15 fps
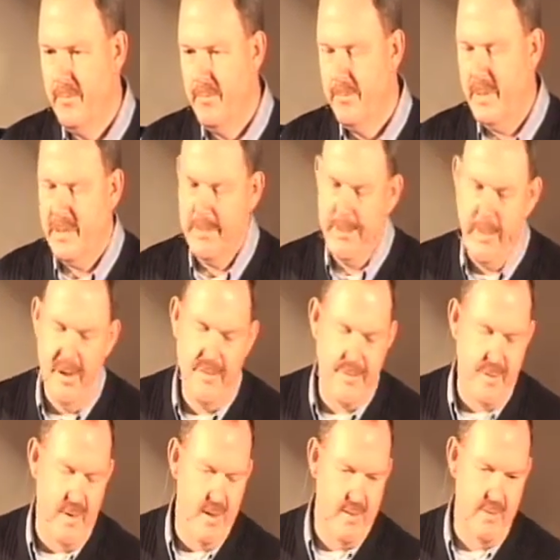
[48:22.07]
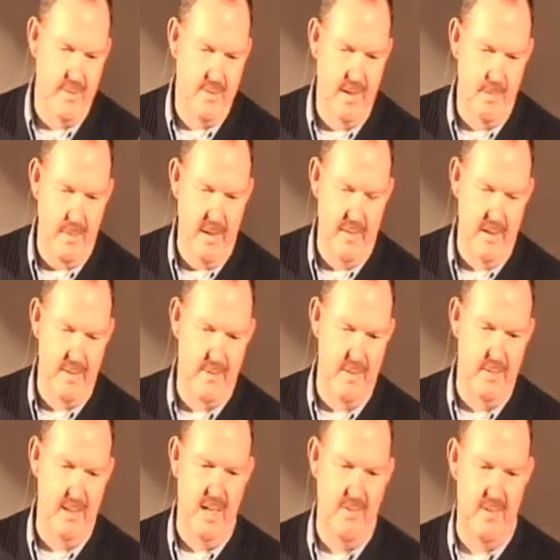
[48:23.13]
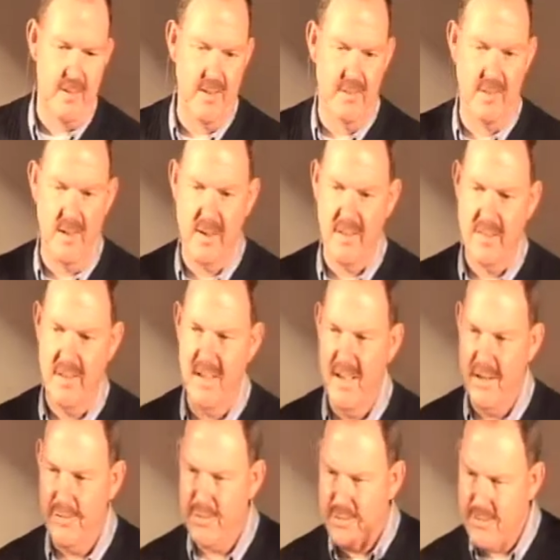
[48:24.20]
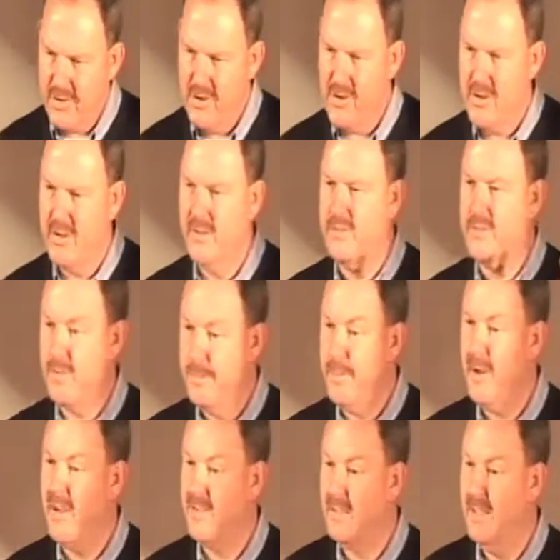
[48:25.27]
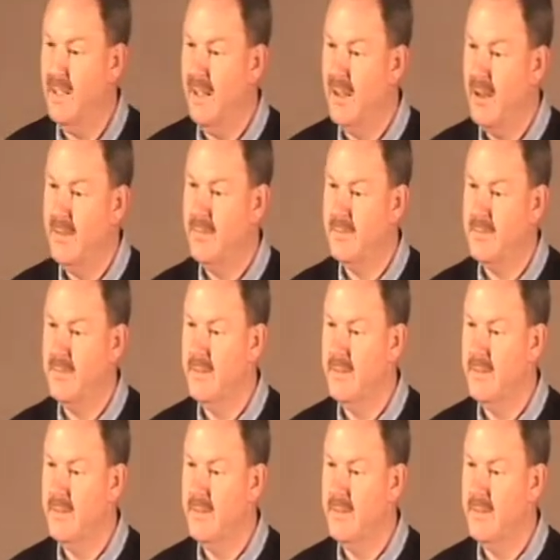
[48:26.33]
But the point for us is simply this that David and Jonathan had a strong and surpassing love